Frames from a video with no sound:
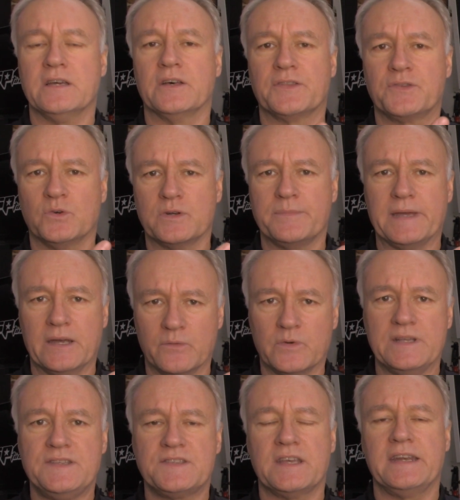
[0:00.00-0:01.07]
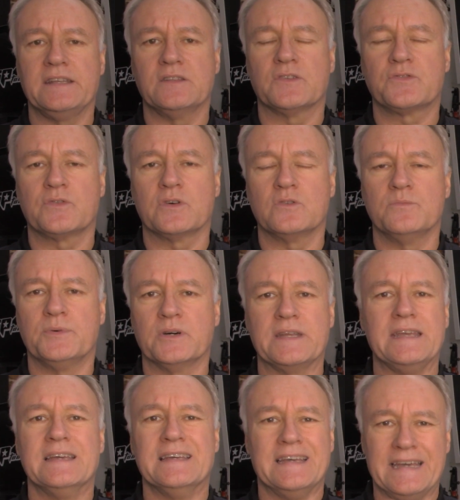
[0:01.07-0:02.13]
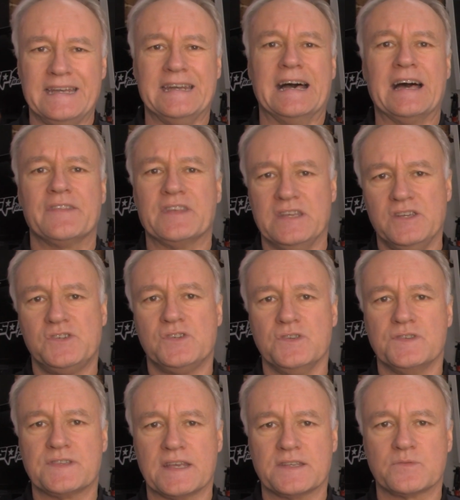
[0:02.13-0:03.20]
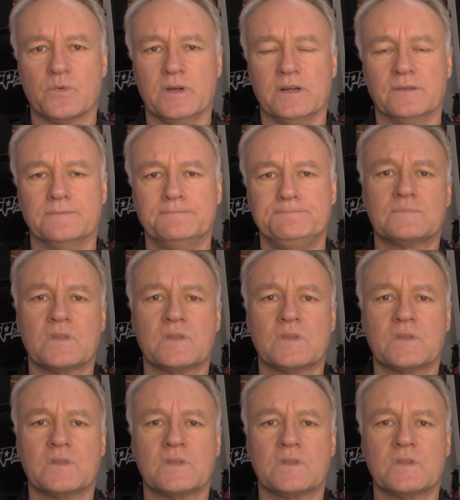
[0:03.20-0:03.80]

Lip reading: I thought about resetting the throttle body and other issues as well.